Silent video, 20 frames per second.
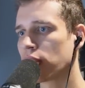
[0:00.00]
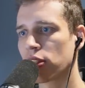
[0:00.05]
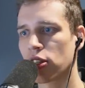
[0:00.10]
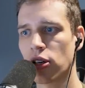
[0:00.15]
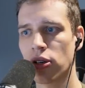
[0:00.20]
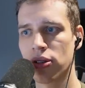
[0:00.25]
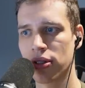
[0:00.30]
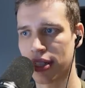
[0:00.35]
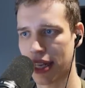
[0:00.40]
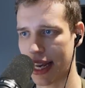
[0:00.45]

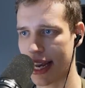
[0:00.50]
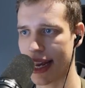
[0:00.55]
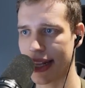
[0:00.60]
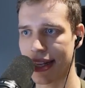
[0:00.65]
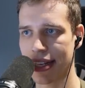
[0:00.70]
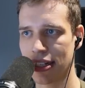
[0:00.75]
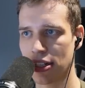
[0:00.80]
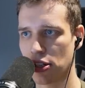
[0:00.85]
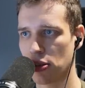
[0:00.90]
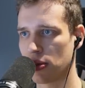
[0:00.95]
going to hit
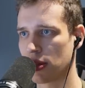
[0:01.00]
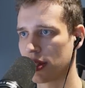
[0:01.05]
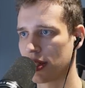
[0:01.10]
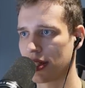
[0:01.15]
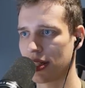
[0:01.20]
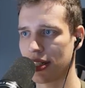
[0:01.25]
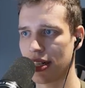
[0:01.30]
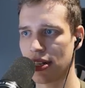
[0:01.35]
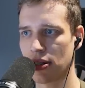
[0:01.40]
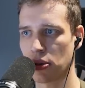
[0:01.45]
these units a
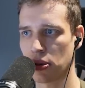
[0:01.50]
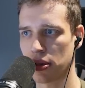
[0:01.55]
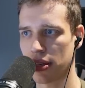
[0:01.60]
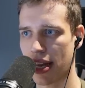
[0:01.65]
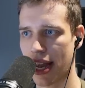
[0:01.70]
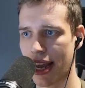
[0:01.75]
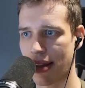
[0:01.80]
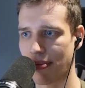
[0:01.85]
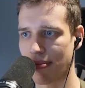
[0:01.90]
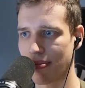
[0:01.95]
single
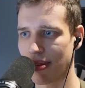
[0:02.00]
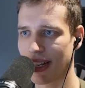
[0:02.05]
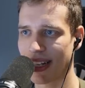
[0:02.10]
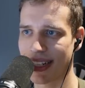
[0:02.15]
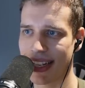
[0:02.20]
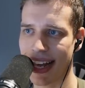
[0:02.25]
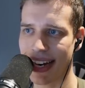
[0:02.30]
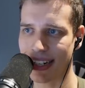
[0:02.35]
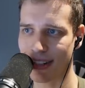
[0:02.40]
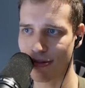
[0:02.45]
time, because
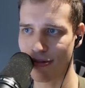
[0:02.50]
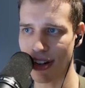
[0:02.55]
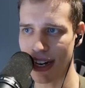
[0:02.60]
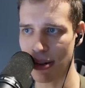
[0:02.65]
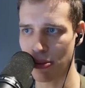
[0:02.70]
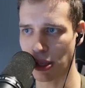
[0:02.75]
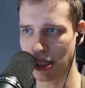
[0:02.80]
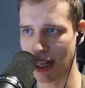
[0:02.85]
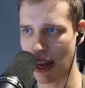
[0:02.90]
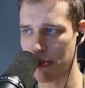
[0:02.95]
that is really
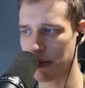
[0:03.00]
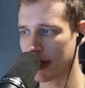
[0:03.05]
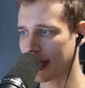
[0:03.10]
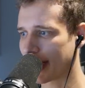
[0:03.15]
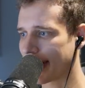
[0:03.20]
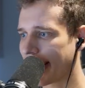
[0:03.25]
what's happening here.